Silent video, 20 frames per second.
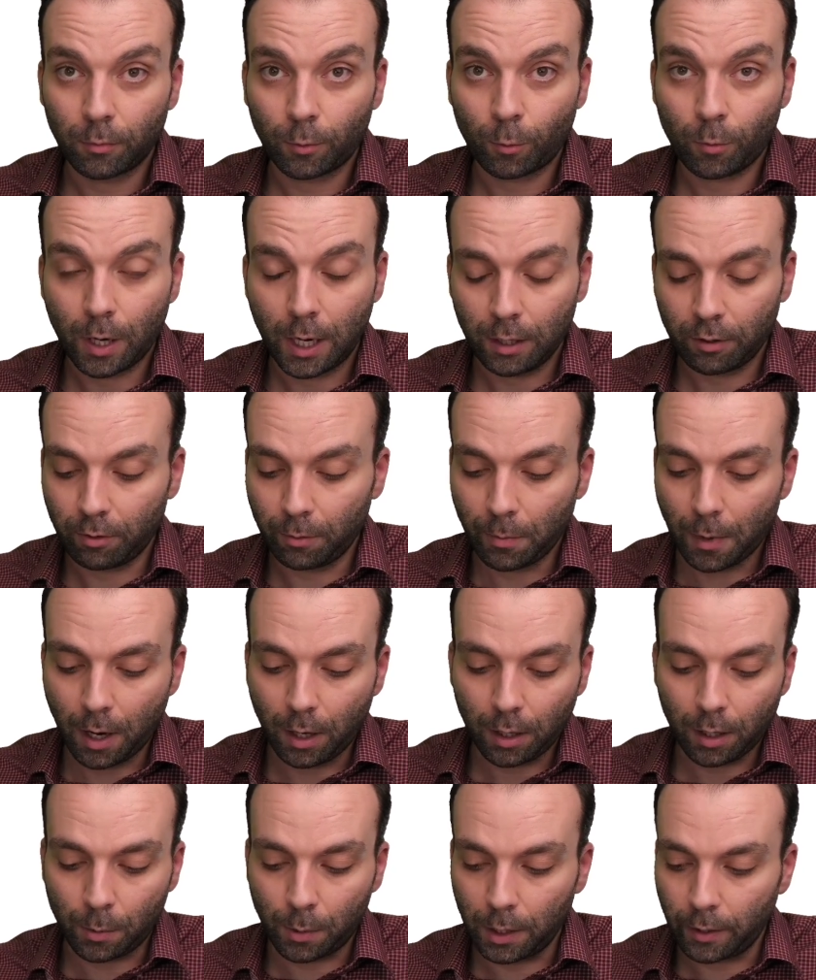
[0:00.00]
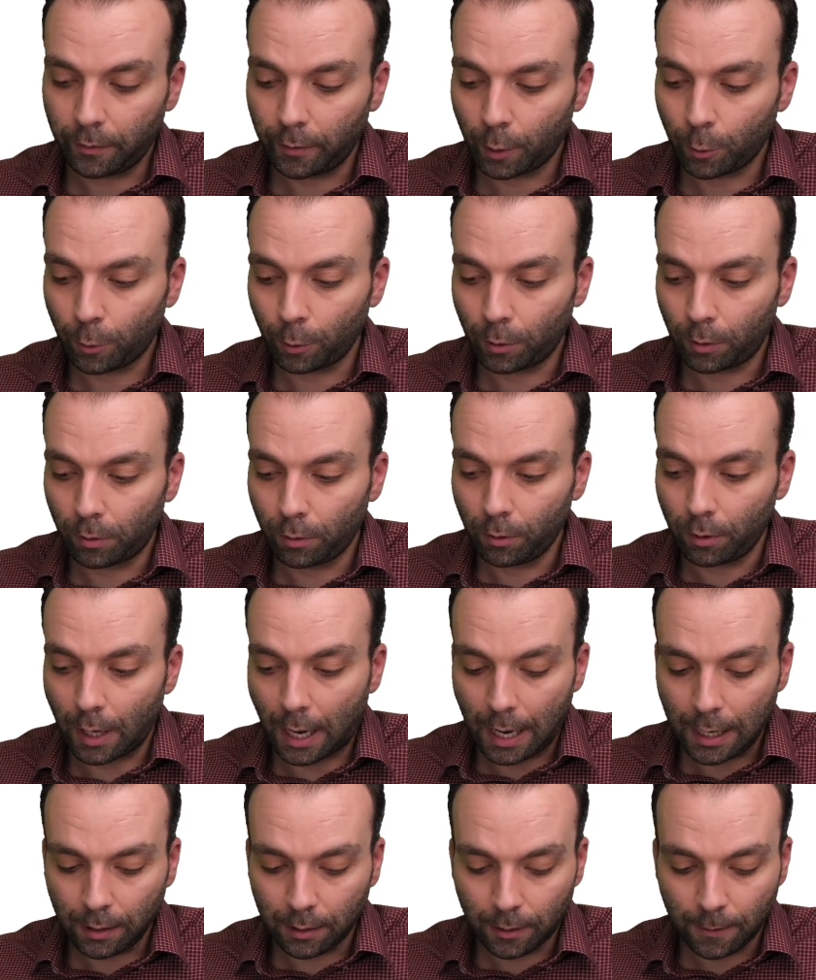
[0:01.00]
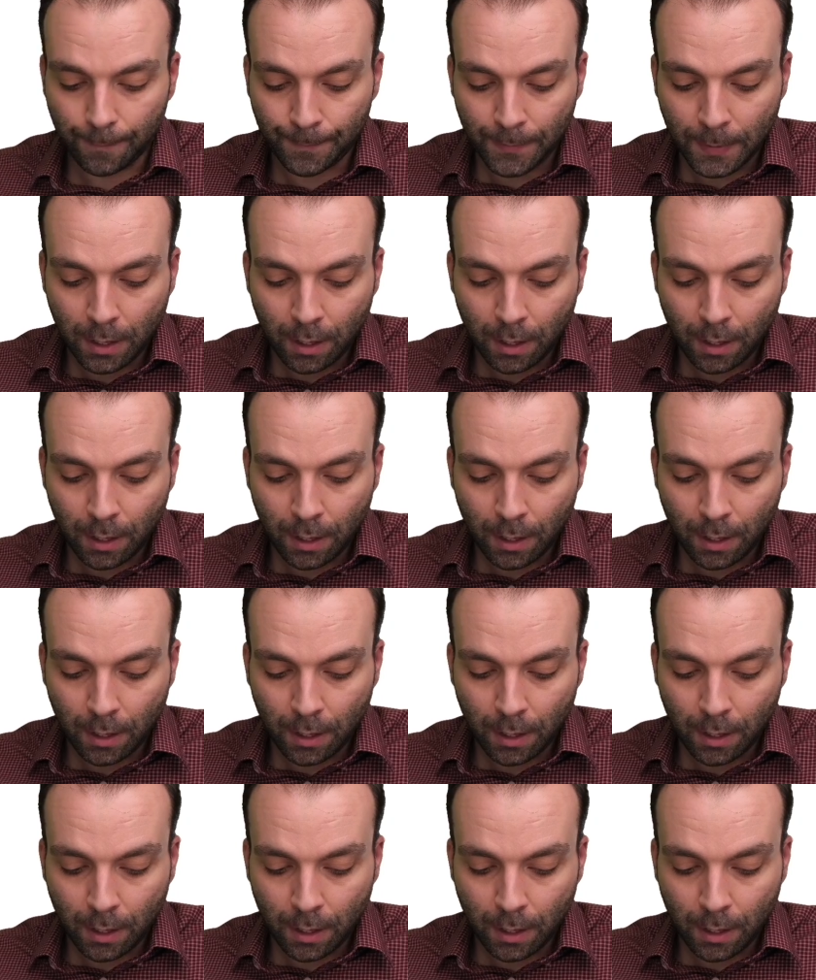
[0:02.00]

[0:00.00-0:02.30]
quite remarkable if it could do that.